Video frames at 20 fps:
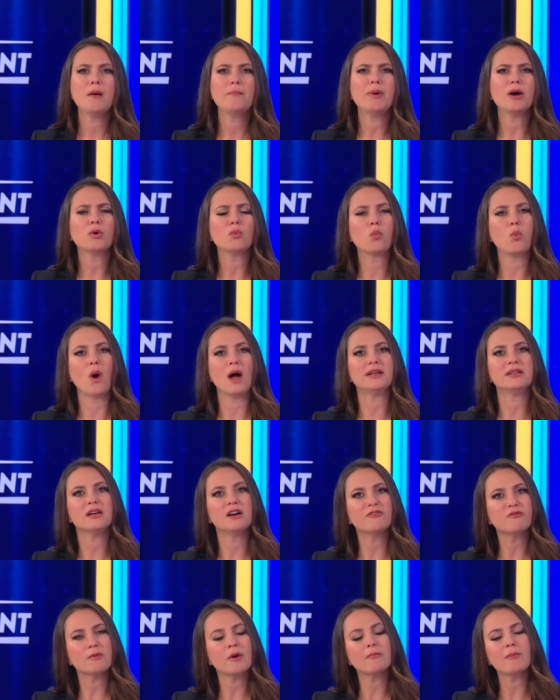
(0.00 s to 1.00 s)
But what
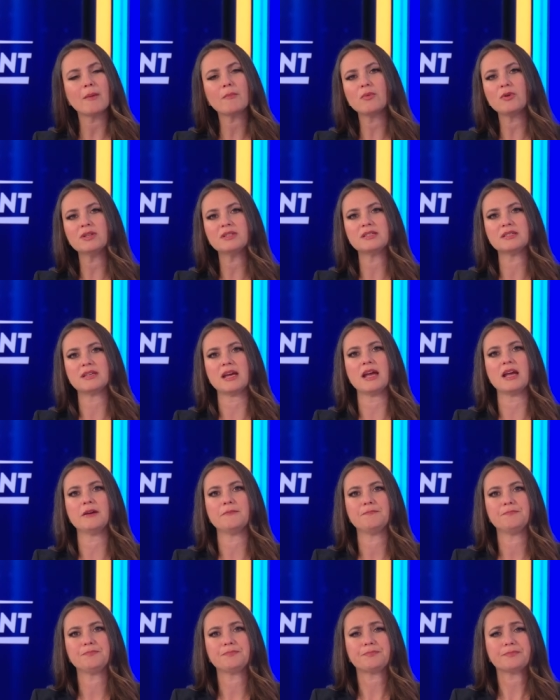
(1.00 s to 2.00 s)
of Remembrance
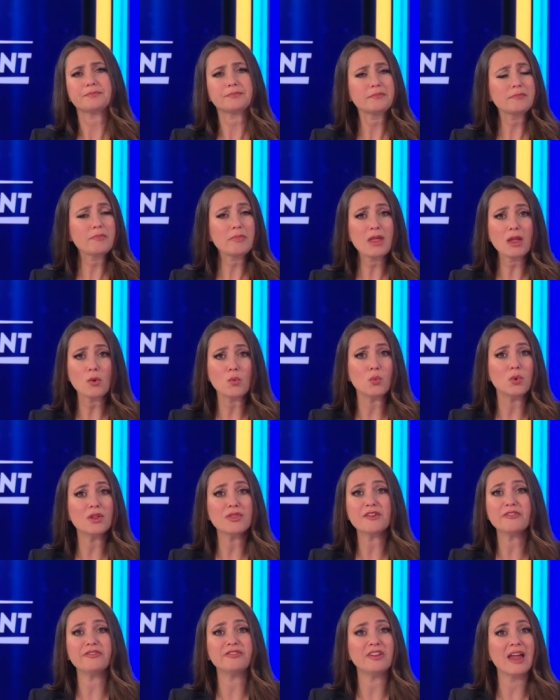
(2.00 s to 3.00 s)
Day?
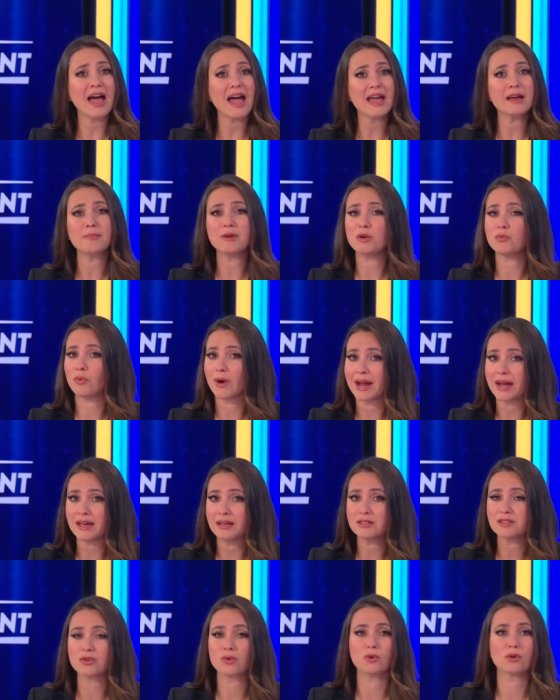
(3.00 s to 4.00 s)
Will the flag be
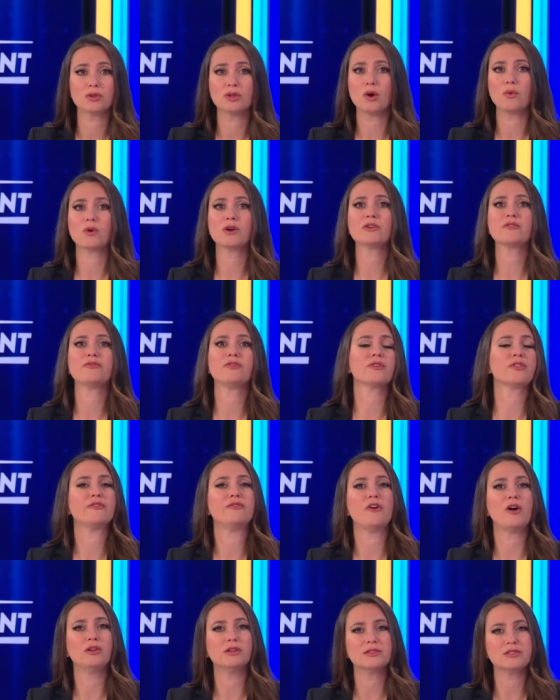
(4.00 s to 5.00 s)
raised or lowered for the
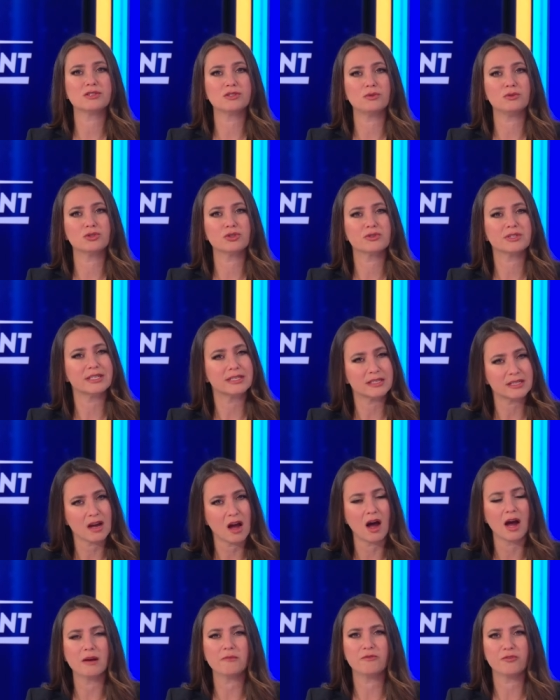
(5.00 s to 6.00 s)
fallen soldiers in
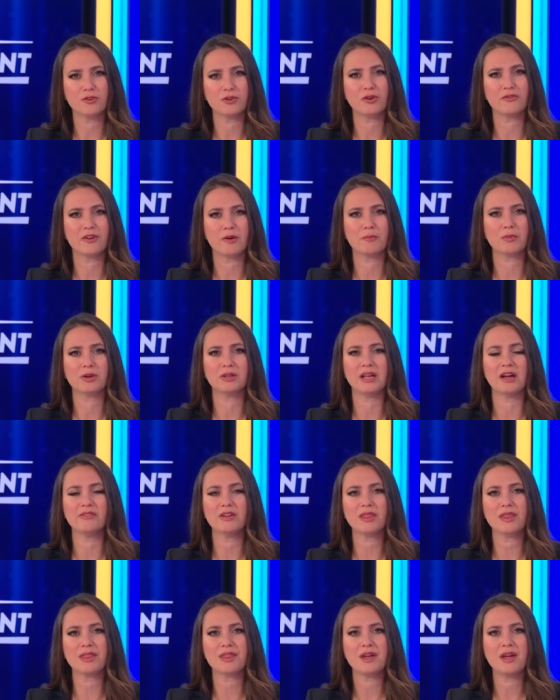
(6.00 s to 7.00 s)
time for November
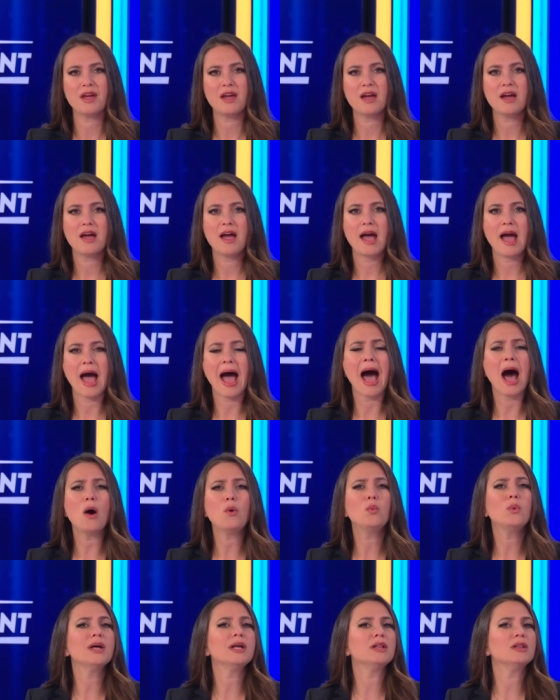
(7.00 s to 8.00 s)
11th?
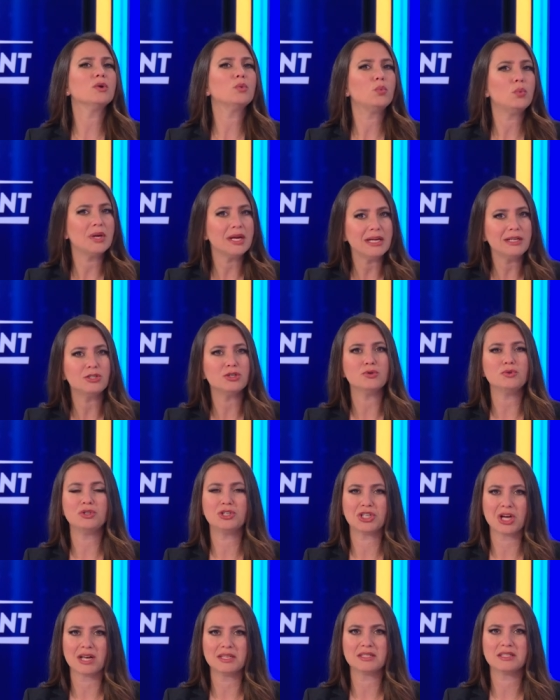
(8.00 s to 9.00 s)
How will we do
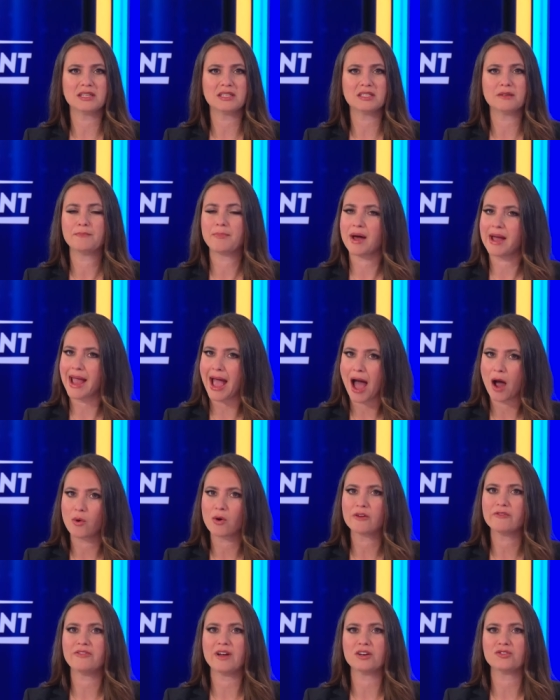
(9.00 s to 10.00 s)
justice by
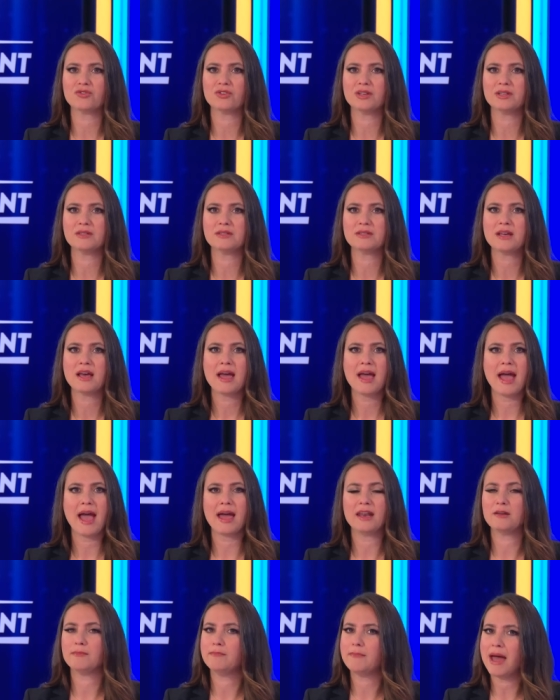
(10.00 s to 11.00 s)
our veterans
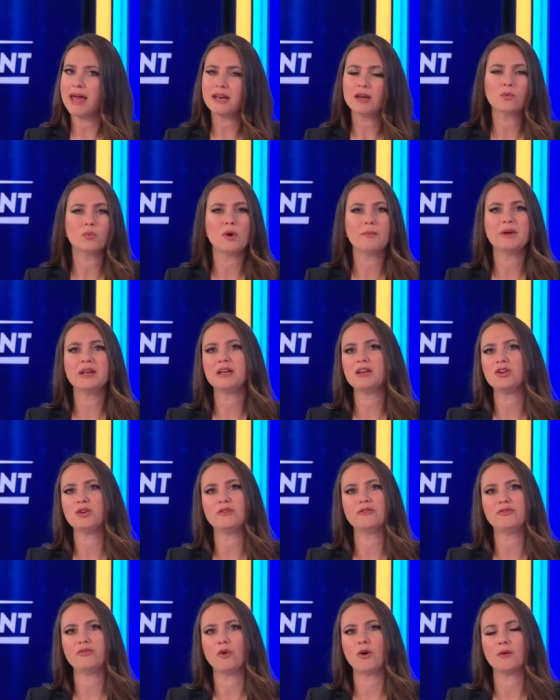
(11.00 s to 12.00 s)
and men and women in
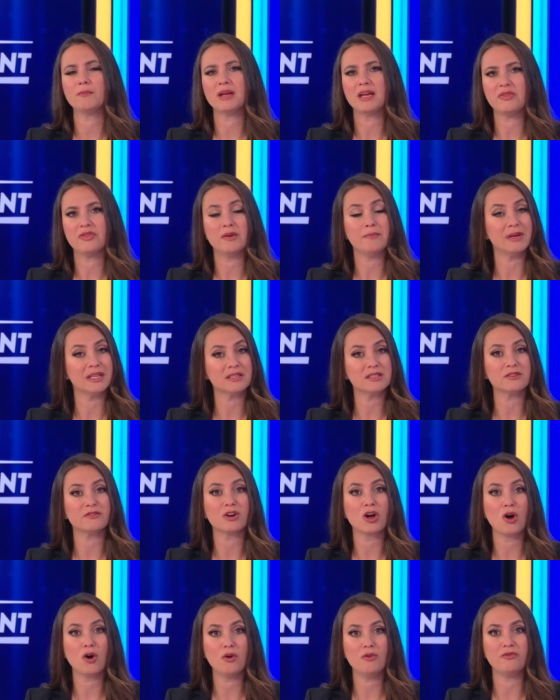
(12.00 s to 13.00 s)
uniform in the midst
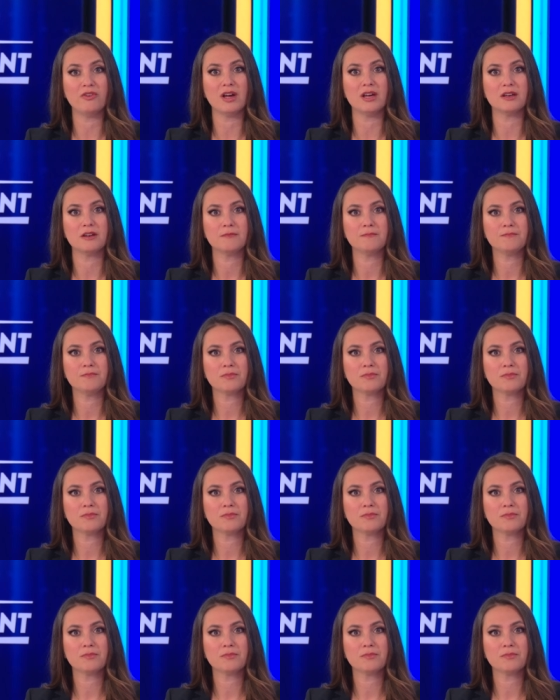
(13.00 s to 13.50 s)
of COVID?